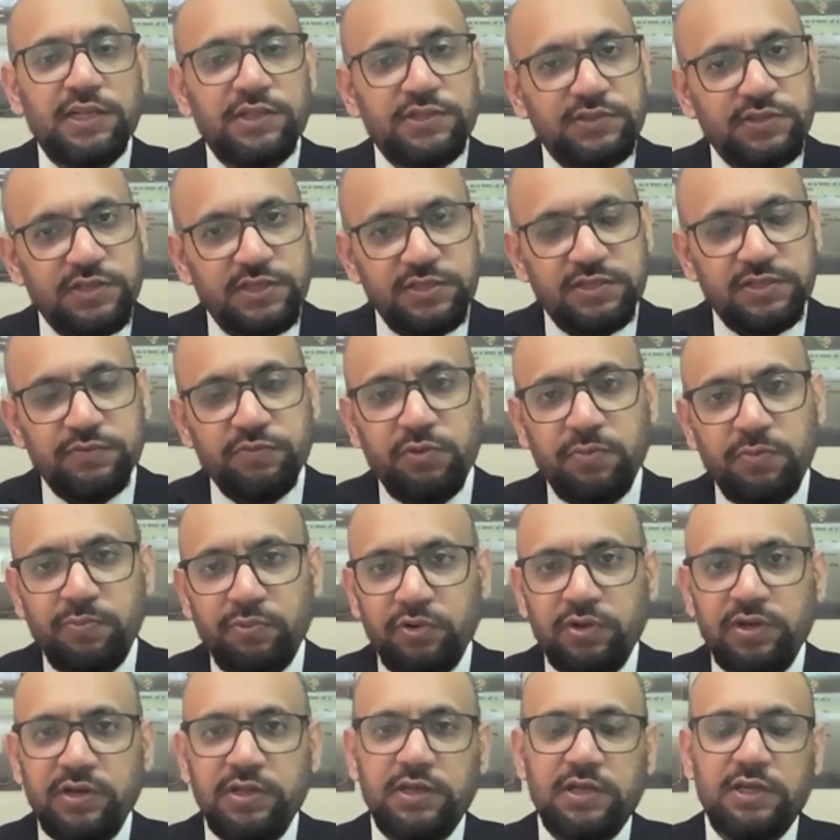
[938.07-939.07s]
Since we
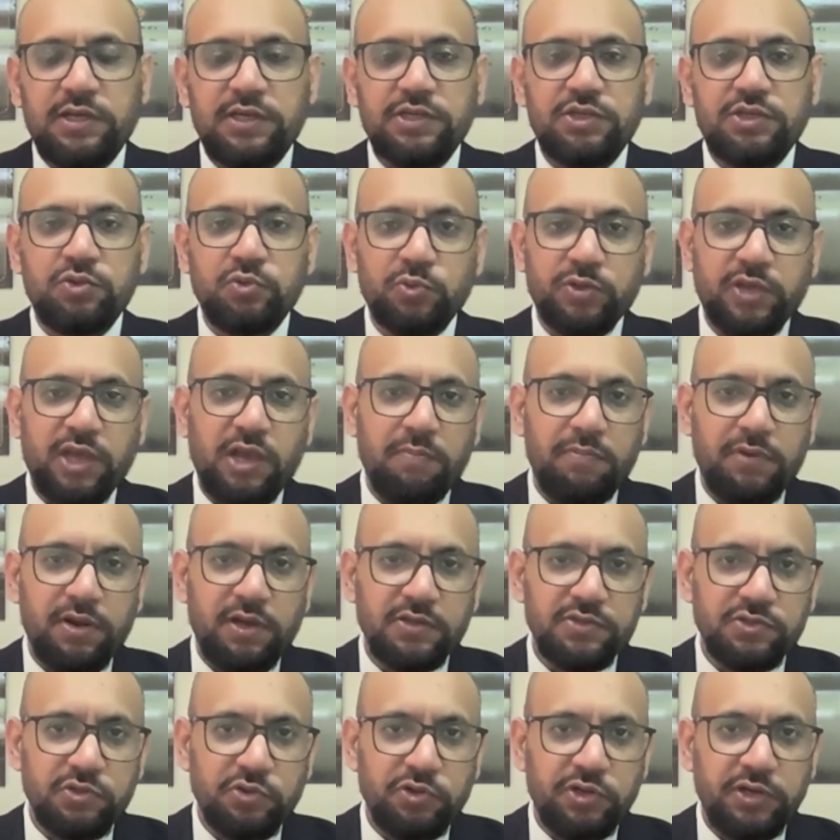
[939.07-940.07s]
put two
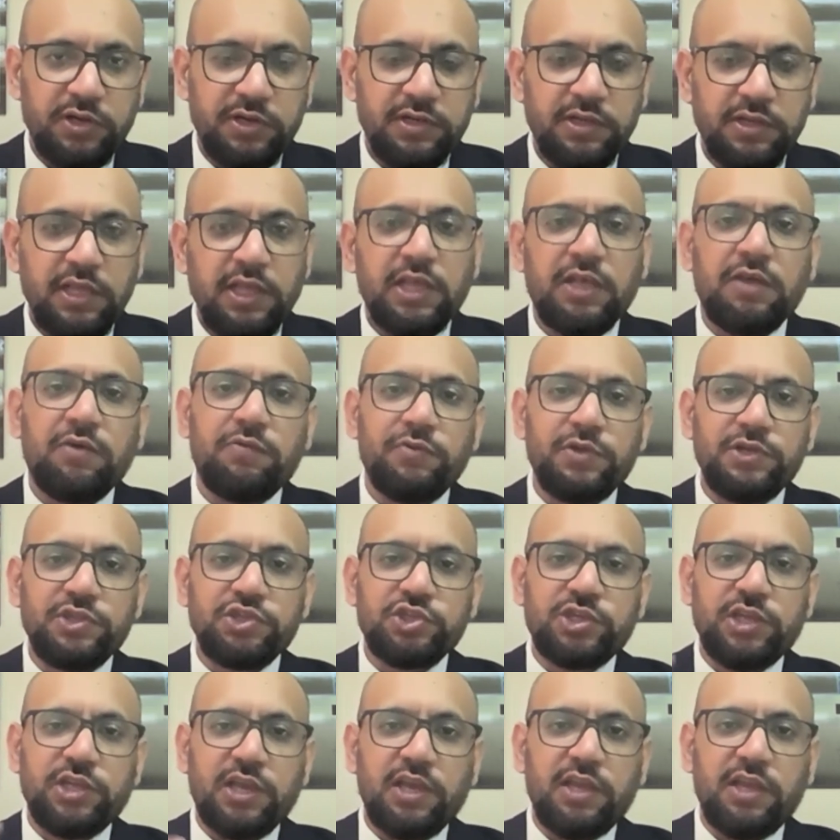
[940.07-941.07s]
cameras on it,
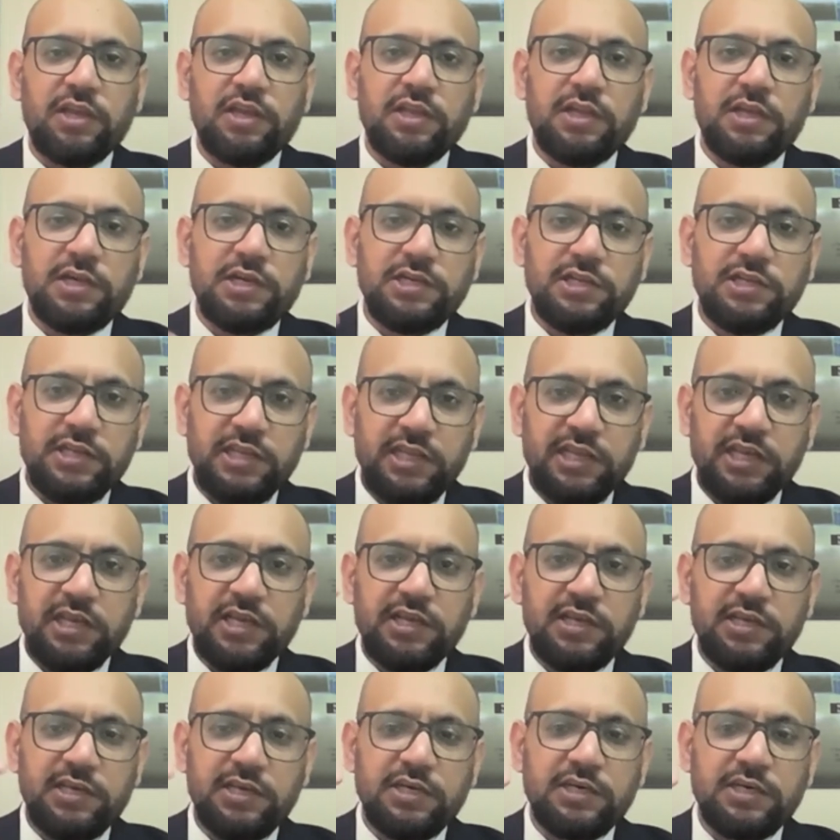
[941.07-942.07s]
which can
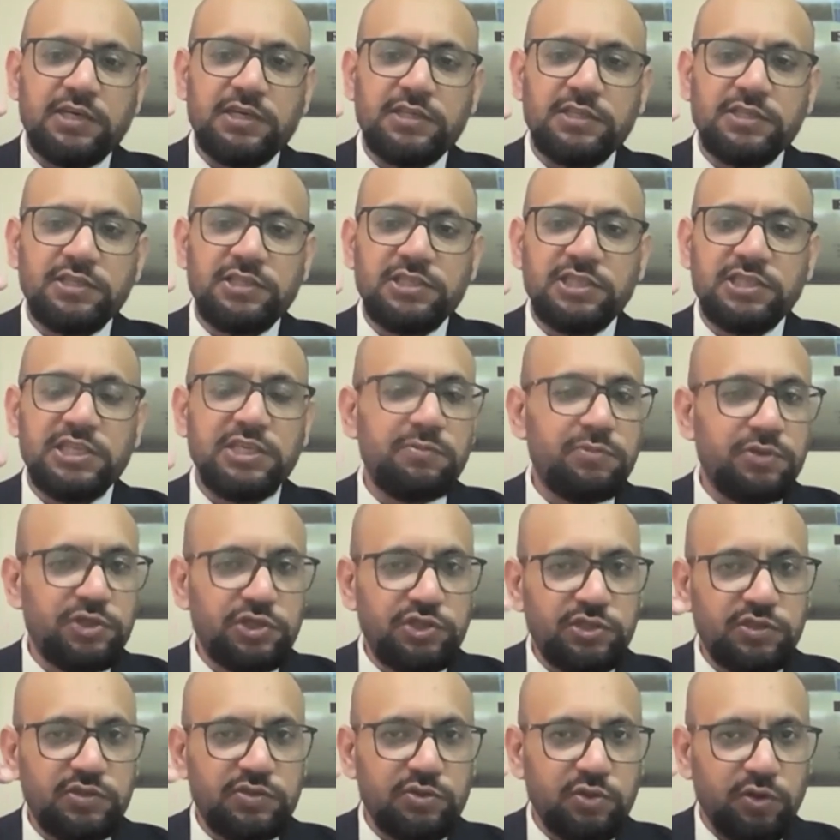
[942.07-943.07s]
take the
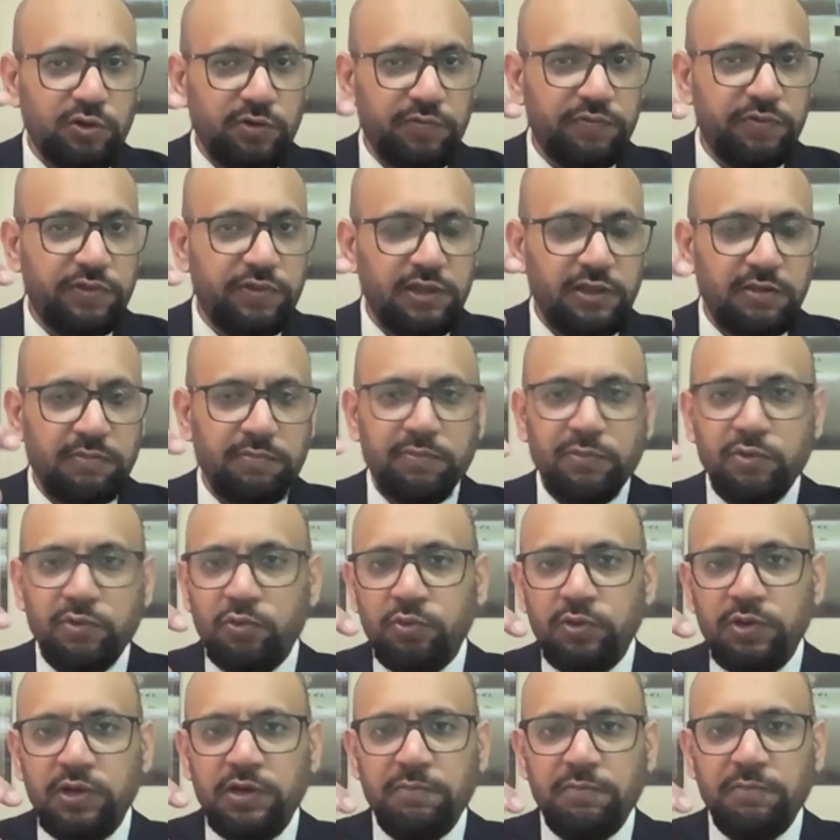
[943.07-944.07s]
images of the
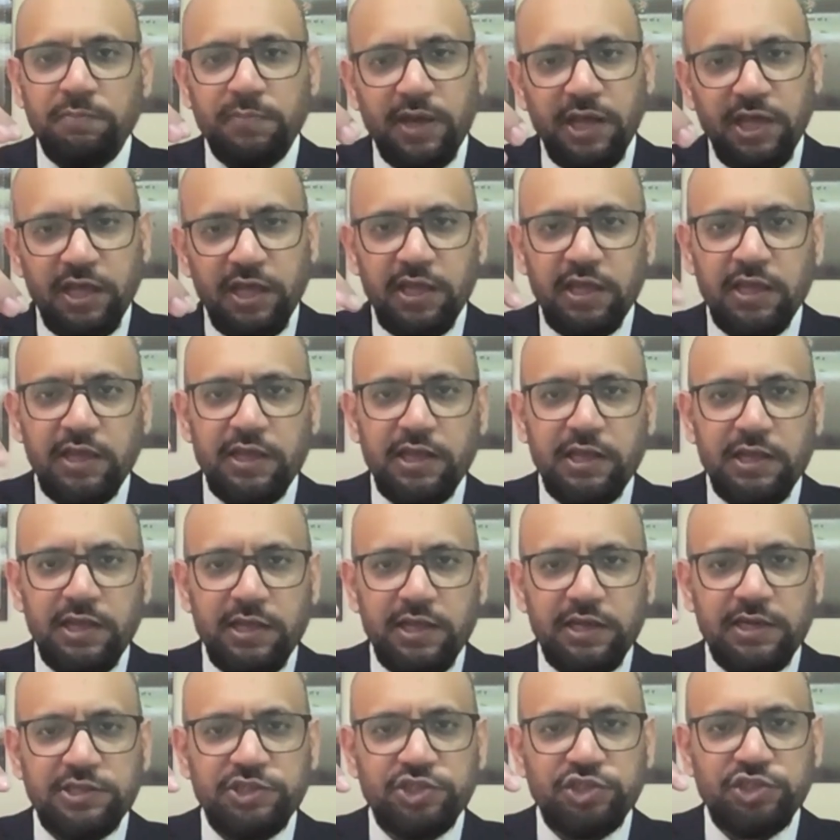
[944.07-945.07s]
moon
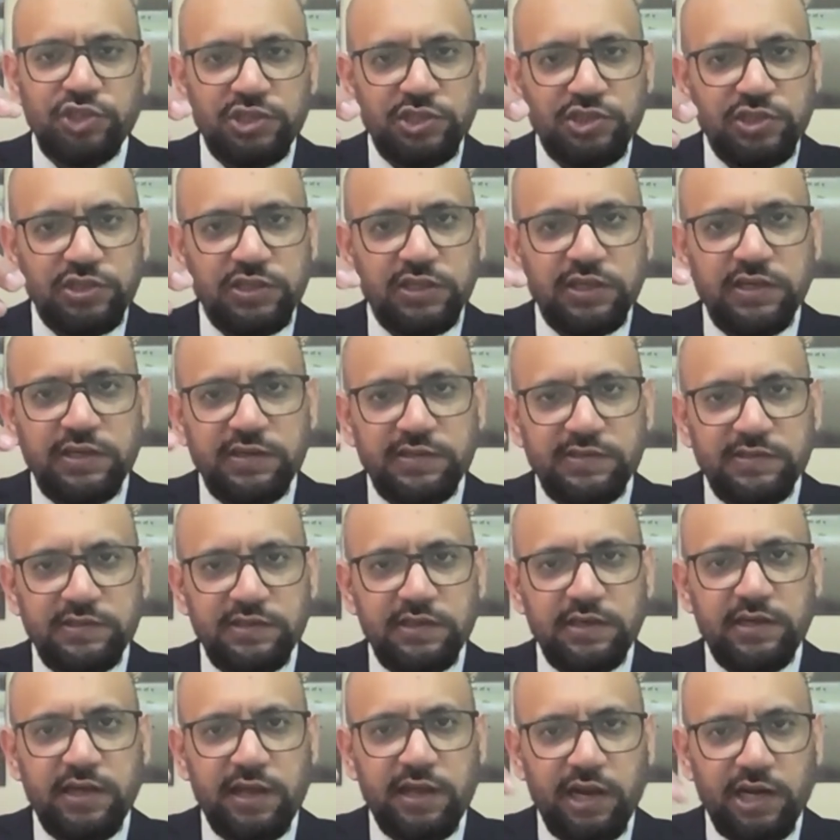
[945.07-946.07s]
by changing its
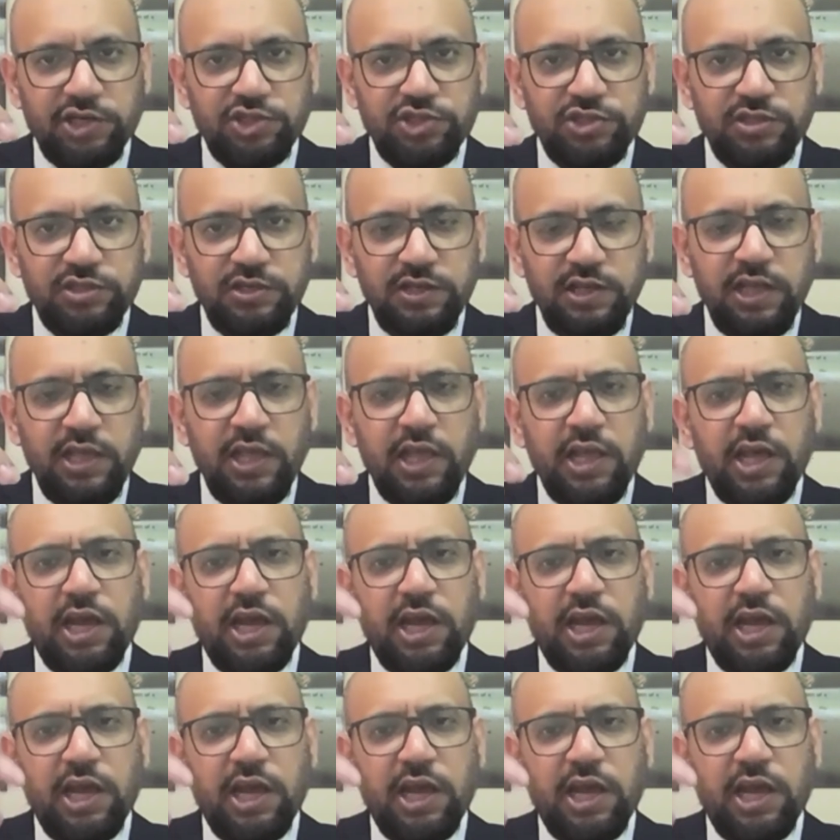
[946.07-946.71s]
direction.